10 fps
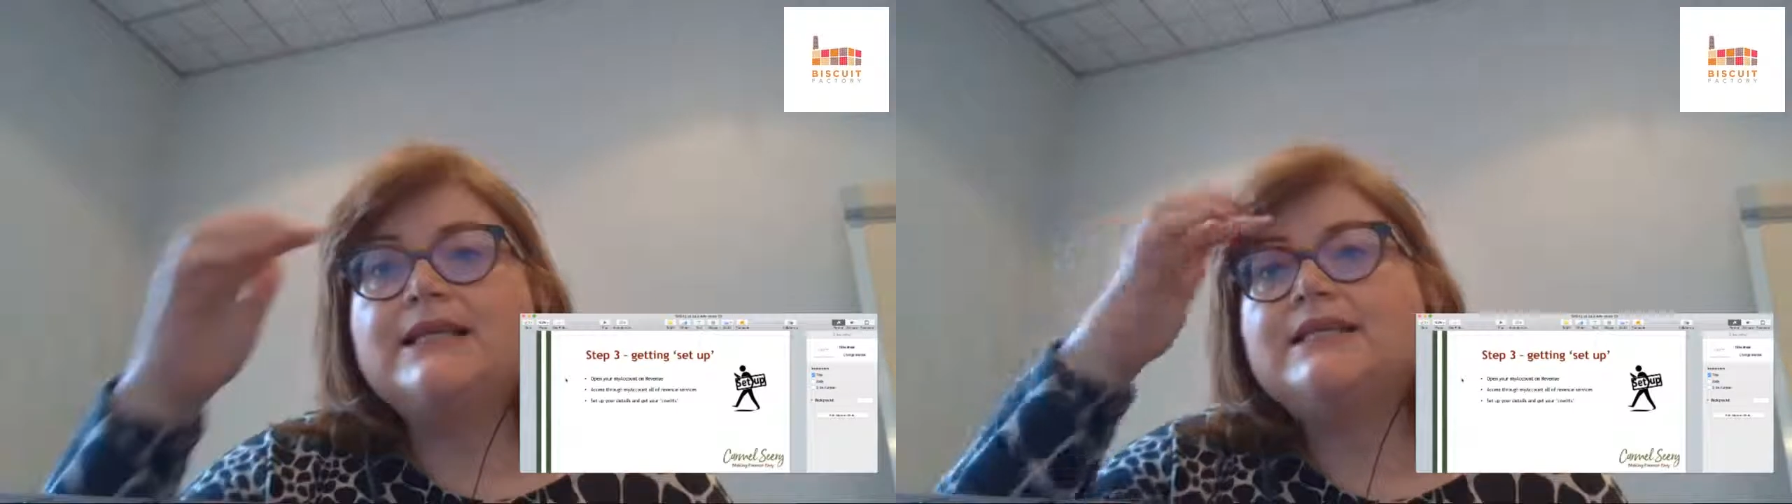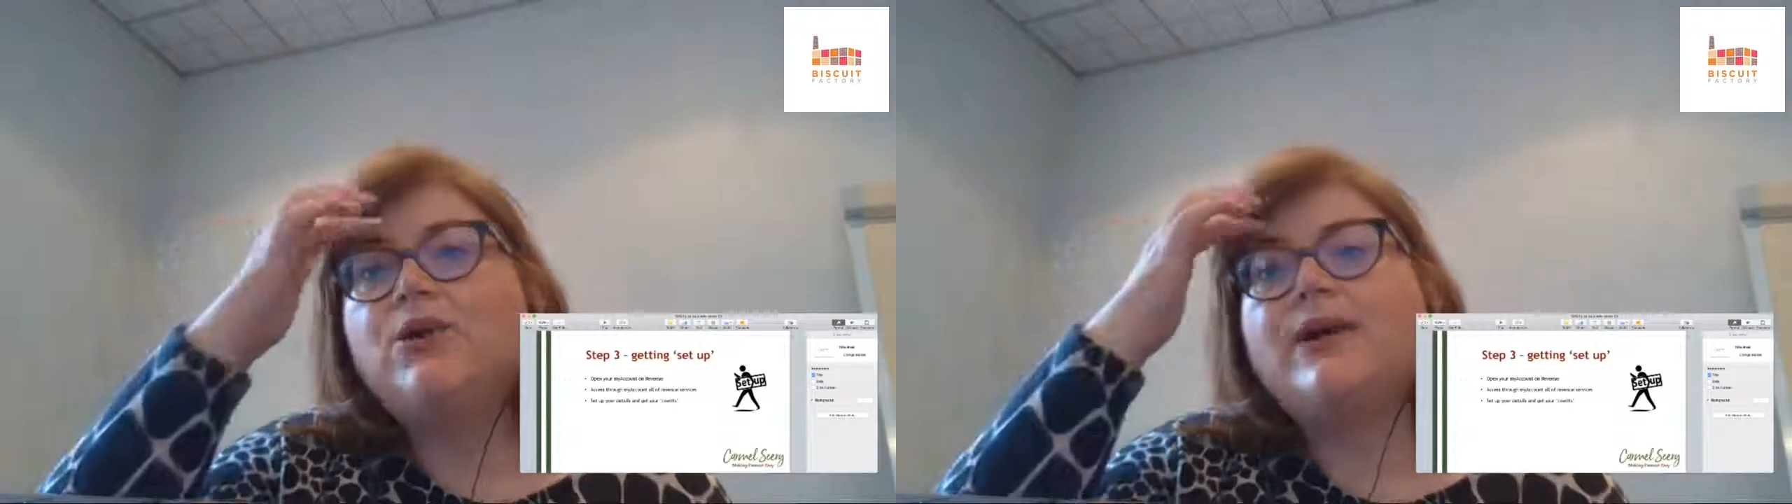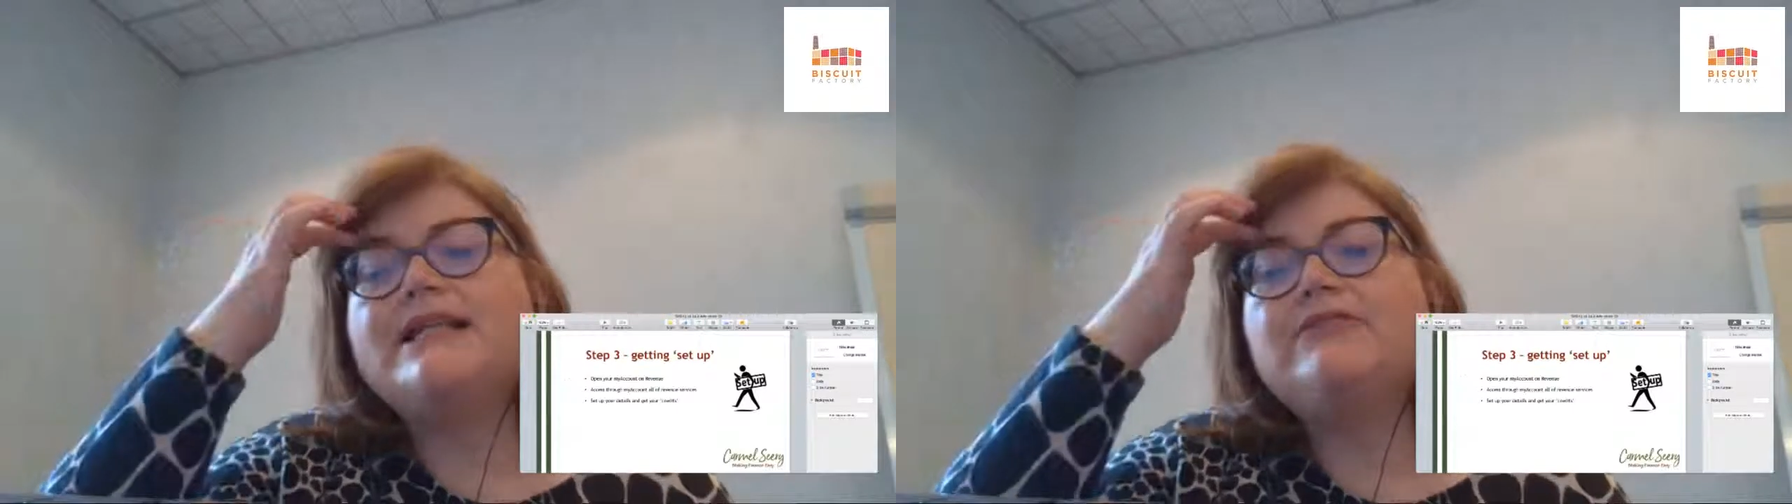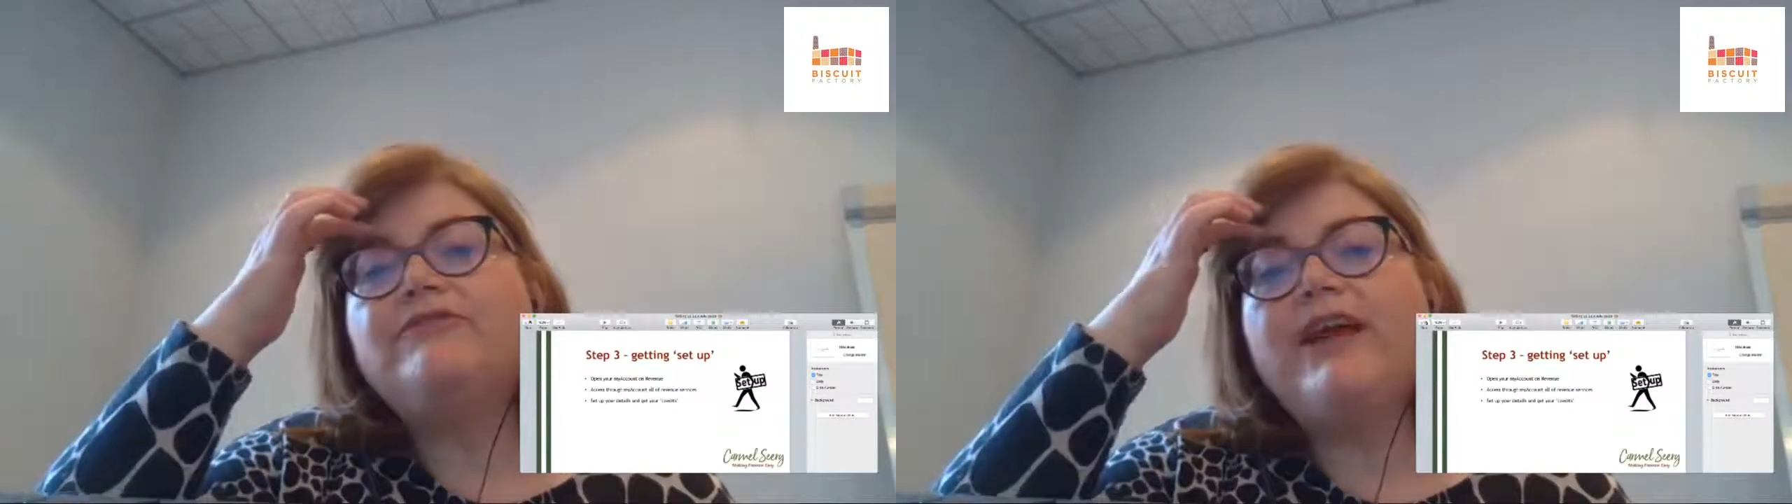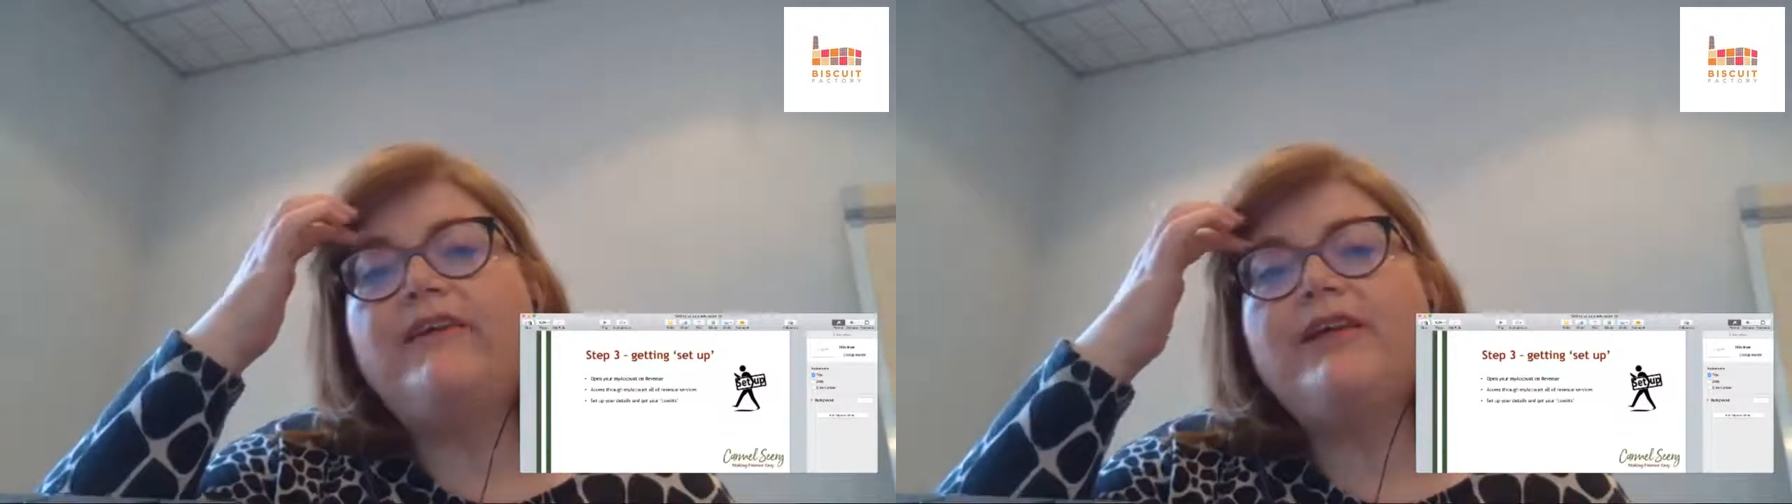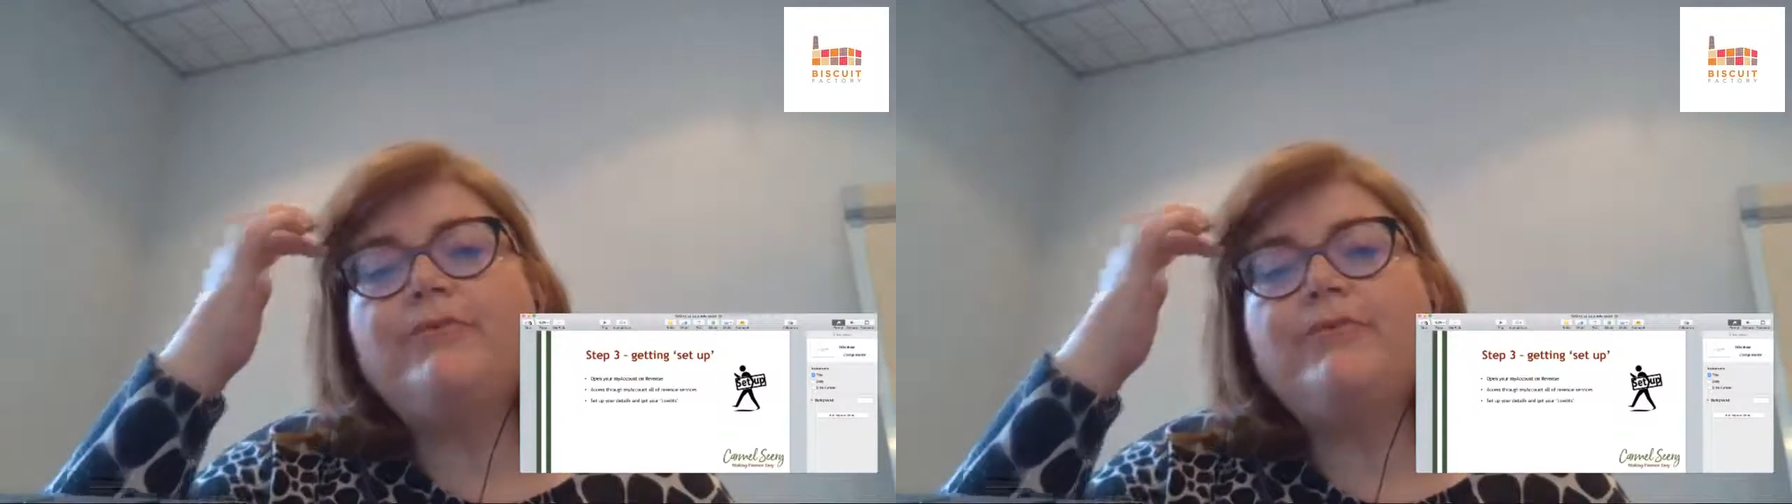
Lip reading: So it's very